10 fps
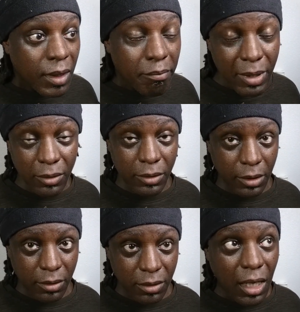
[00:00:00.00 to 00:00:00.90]

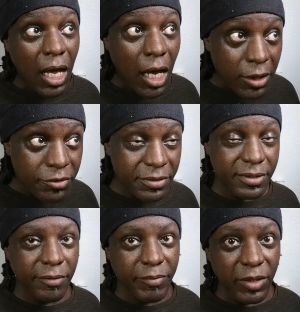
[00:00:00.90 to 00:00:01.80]
millions,
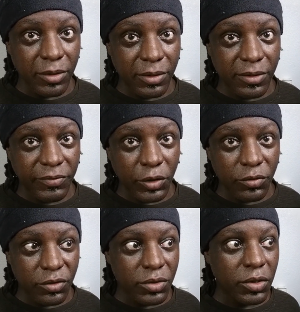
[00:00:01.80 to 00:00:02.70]
hundreds of millions of
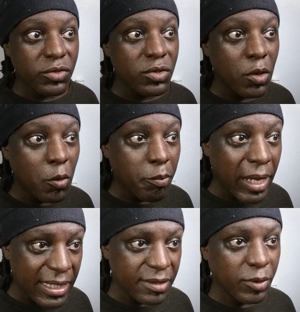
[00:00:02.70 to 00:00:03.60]
users. There's no
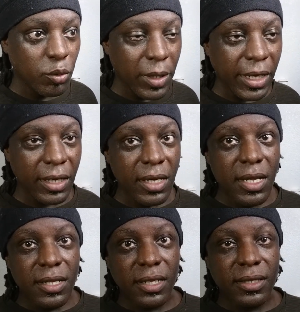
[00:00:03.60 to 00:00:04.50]
possible way
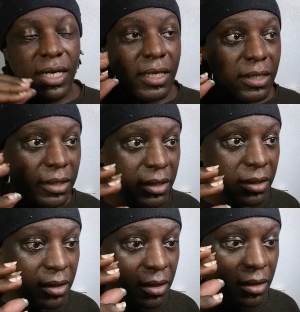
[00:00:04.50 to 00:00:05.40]
that they
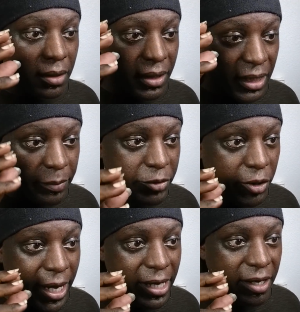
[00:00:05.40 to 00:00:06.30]
could keep
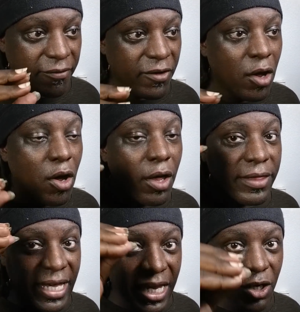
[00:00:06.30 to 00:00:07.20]
track of
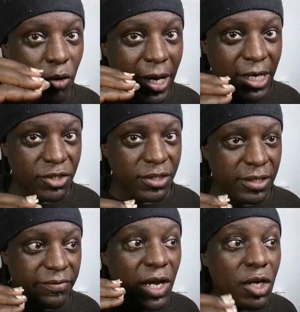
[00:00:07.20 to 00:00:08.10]
the
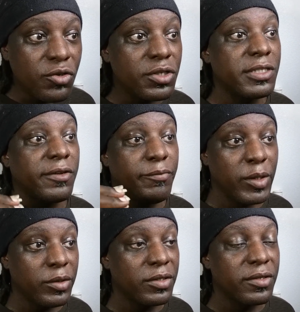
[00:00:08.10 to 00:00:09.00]
interactions of hundreds of
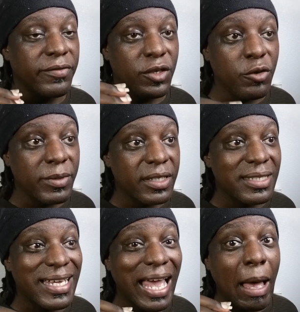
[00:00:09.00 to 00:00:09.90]
millions of
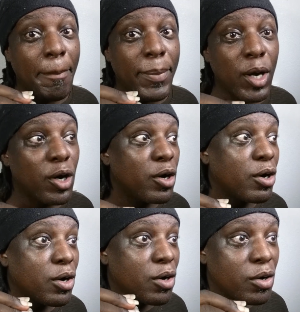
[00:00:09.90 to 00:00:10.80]
humans
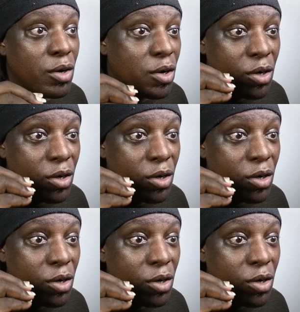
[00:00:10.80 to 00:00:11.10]
per